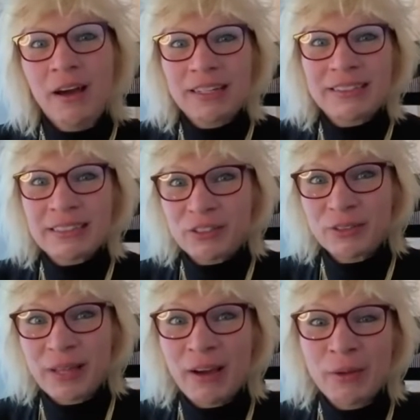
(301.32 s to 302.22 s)
I didn't do
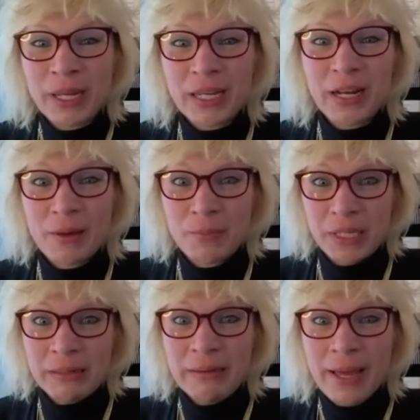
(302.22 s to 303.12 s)
that. I went
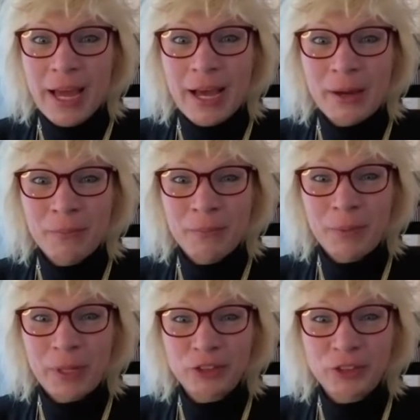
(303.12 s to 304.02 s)
clubbing,
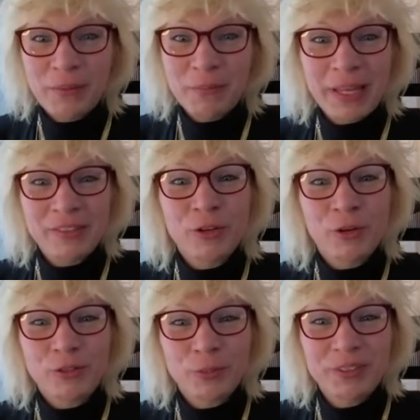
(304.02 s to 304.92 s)
which is
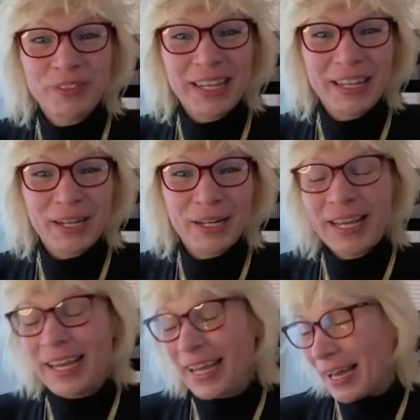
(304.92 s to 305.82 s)
not
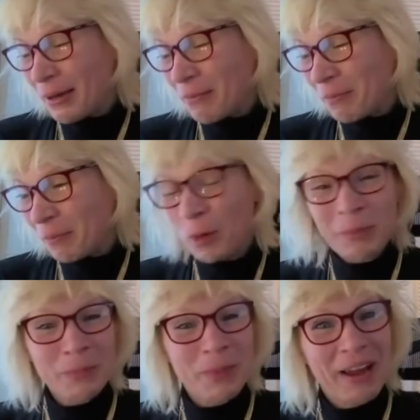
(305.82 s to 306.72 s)
particularly what
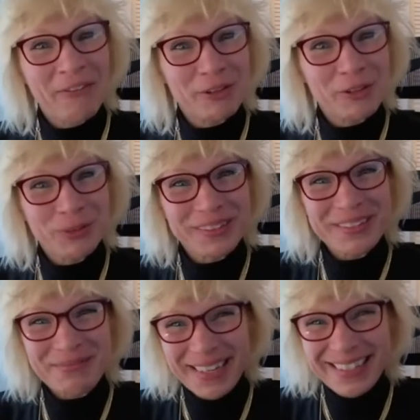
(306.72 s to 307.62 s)
my parents
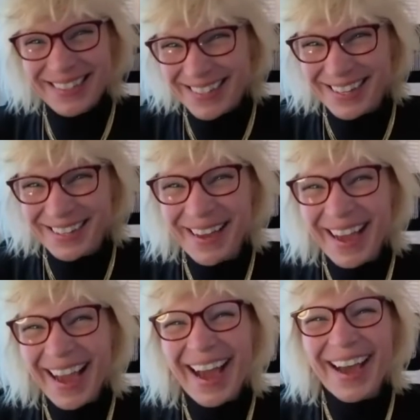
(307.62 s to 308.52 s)
wanted me to do.
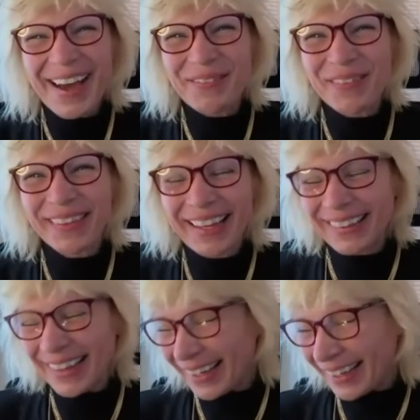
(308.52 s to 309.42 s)

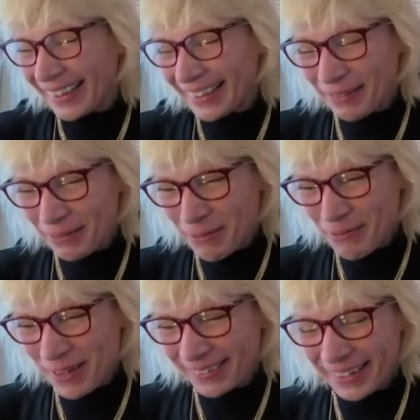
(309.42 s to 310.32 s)
I think they would have
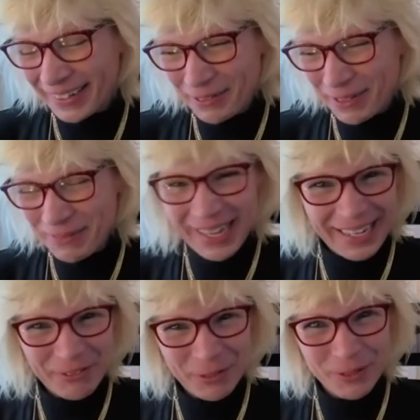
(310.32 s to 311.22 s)
preferred that I'd have done my
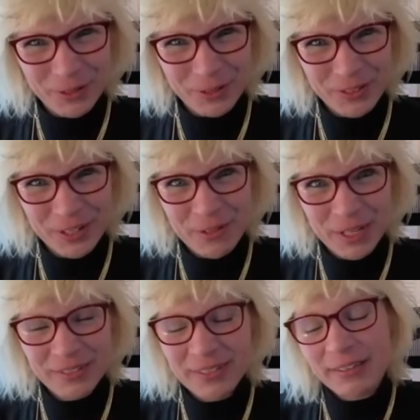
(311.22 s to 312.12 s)
A-levels and gone to
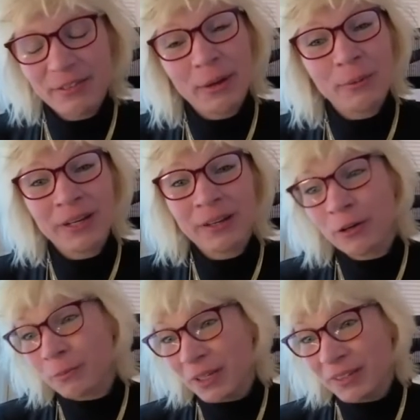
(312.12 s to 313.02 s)
university. So I went and
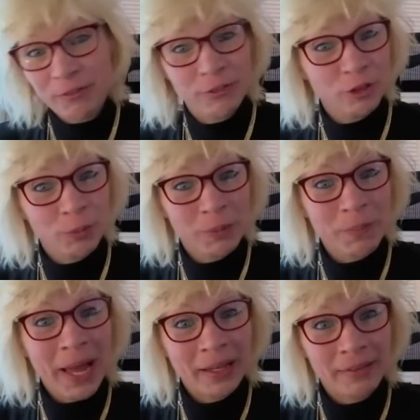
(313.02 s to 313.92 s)
got myself a job in a
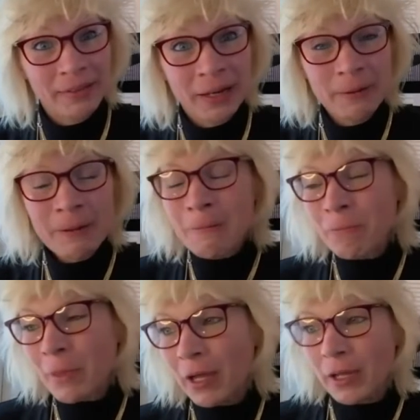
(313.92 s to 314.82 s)
bank, and then
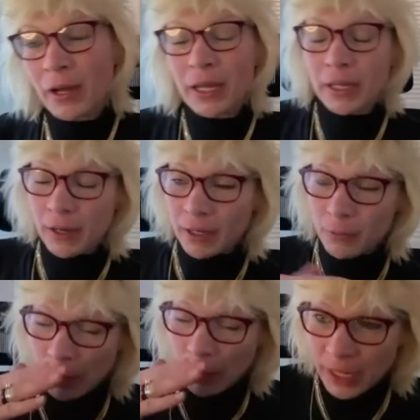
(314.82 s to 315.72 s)
I
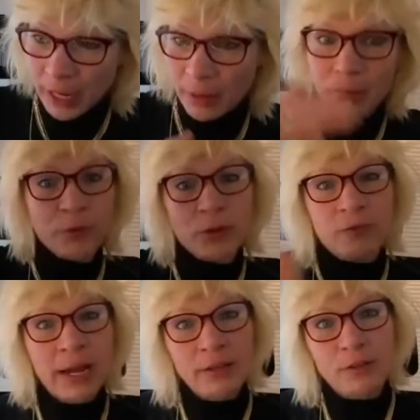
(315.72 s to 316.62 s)
went up through the
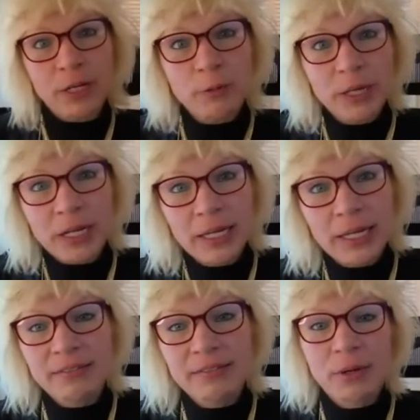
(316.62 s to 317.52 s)
ranks very
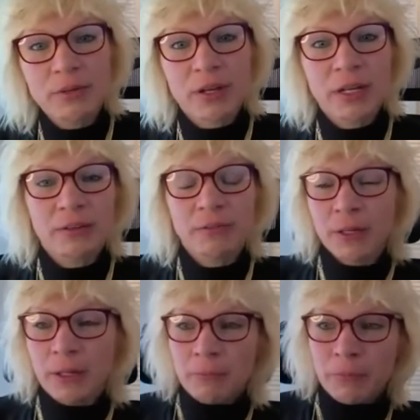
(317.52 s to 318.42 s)
quickly. So I was kind of,
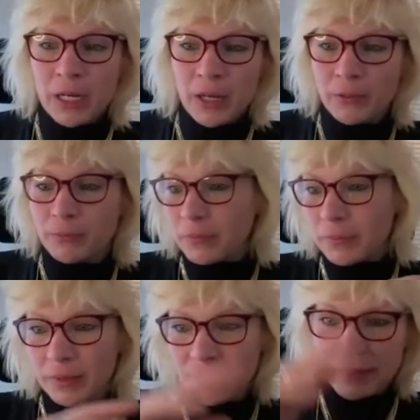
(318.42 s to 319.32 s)
you know,
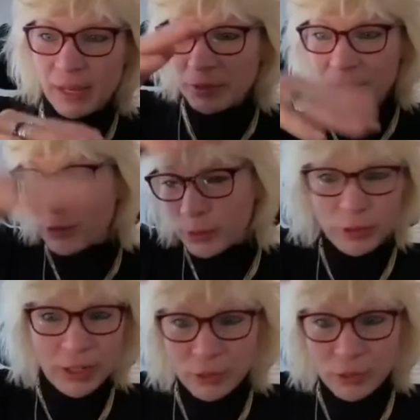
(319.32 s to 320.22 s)
the deputy to a
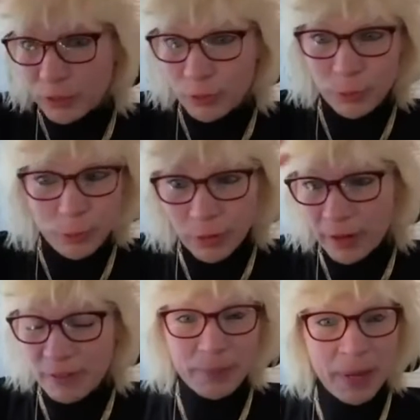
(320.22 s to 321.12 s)
treasurer in a small
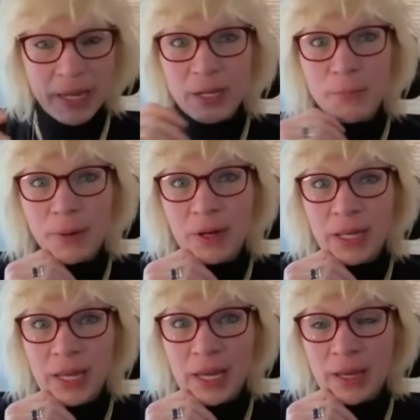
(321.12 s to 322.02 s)
private bank
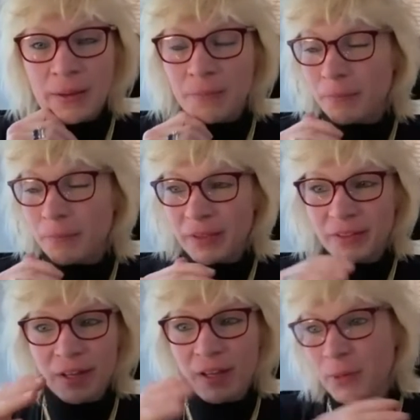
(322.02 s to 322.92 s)
by the
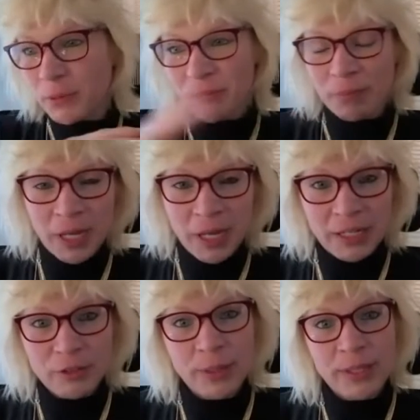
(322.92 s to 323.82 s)
time I was in my
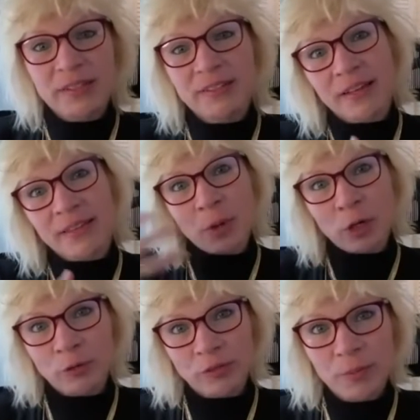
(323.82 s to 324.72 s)
early 20s. I then went
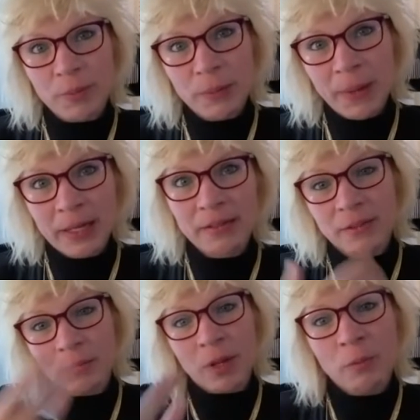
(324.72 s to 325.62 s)
on to the big banks
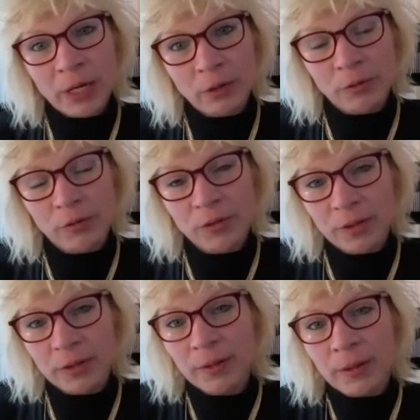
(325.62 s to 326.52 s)
and went on
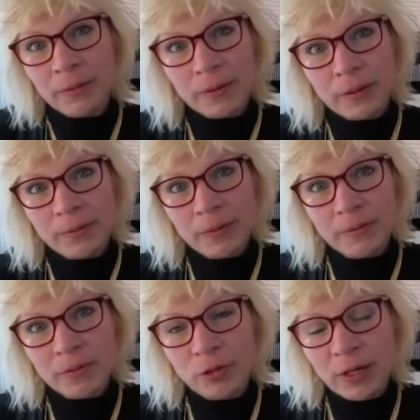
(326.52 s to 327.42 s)
to
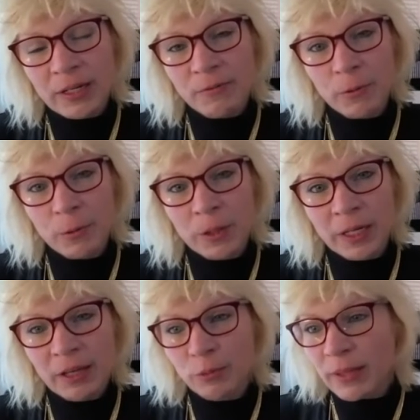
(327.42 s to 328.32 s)
the trading floor. And I
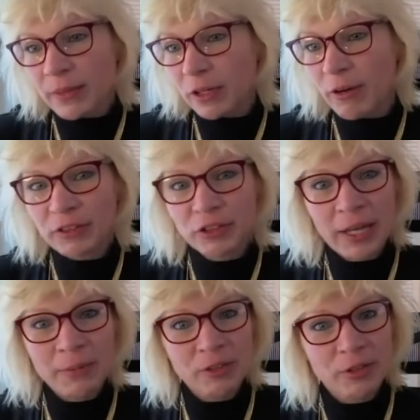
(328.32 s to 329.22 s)
guess when the crash
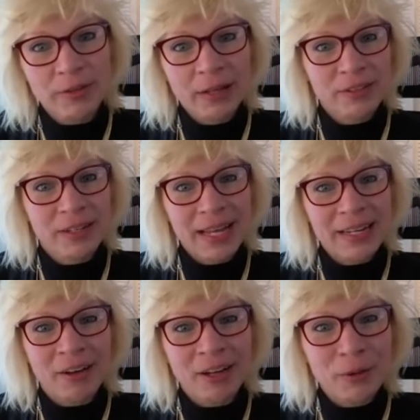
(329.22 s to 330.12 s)
came in
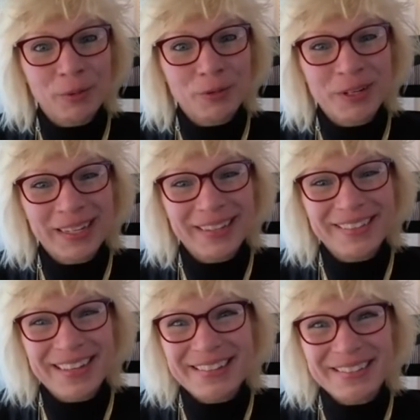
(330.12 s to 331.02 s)
2008-9, I was already a
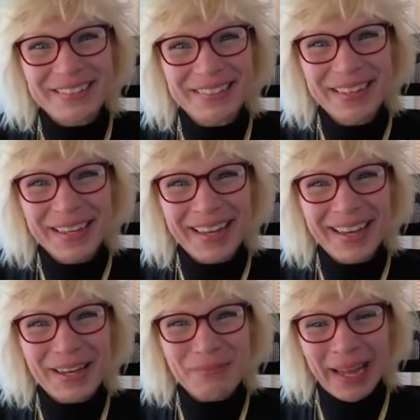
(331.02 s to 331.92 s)
seasoned
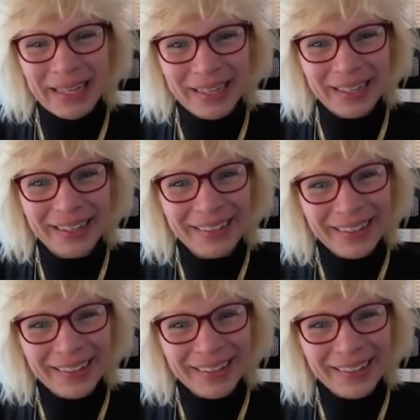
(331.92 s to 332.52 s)
banker.